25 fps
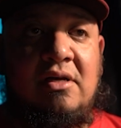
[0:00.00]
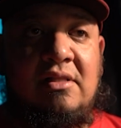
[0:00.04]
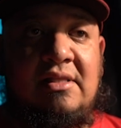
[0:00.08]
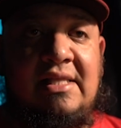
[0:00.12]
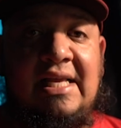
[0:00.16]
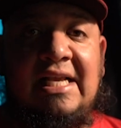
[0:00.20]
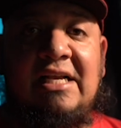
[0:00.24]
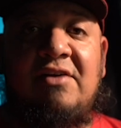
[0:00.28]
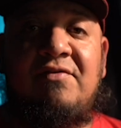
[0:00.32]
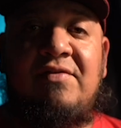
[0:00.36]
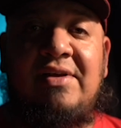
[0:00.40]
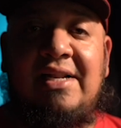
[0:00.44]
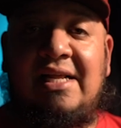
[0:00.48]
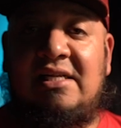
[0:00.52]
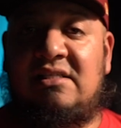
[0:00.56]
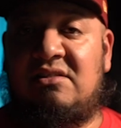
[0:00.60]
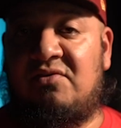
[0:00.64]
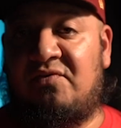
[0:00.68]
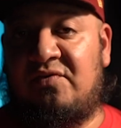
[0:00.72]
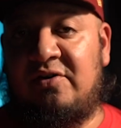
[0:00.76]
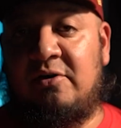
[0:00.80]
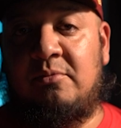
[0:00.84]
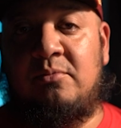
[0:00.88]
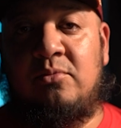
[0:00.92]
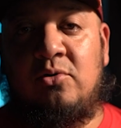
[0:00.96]
Think of it as
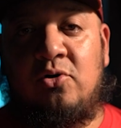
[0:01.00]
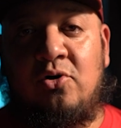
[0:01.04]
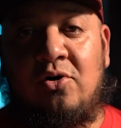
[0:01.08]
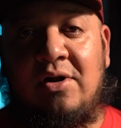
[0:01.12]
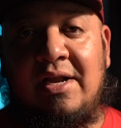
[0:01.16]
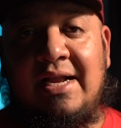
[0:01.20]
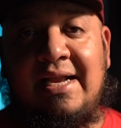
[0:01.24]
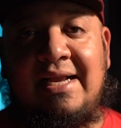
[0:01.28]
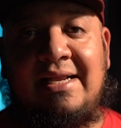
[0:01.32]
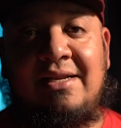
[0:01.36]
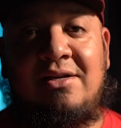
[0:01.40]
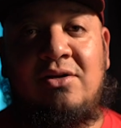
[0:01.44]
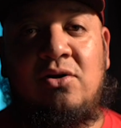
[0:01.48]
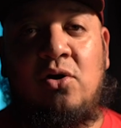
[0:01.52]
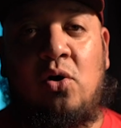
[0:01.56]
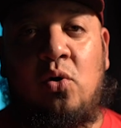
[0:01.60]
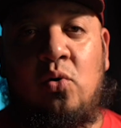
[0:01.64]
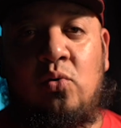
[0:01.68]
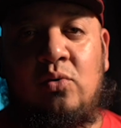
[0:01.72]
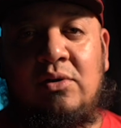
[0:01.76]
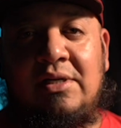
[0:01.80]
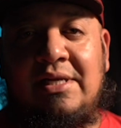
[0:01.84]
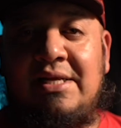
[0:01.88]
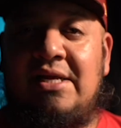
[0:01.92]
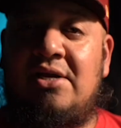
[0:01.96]
film grain,
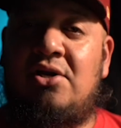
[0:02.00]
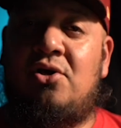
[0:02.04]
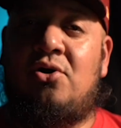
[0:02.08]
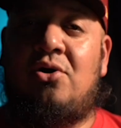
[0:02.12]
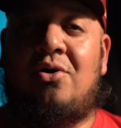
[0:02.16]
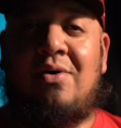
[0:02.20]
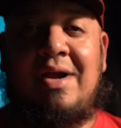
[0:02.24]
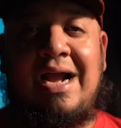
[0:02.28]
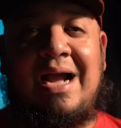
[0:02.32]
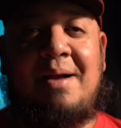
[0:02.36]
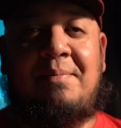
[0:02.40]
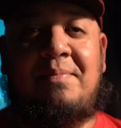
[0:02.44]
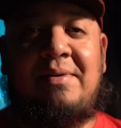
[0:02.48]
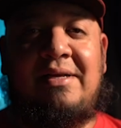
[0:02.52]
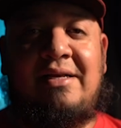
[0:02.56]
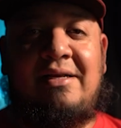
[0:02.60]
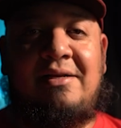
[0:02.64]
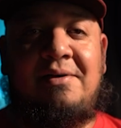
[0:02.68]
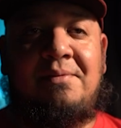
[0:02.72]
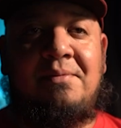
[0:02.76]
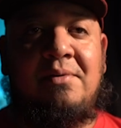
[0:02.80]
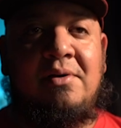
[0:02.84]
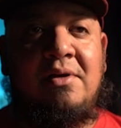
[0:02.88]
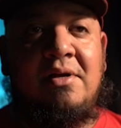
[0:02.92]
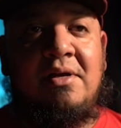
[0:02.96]
only crappy.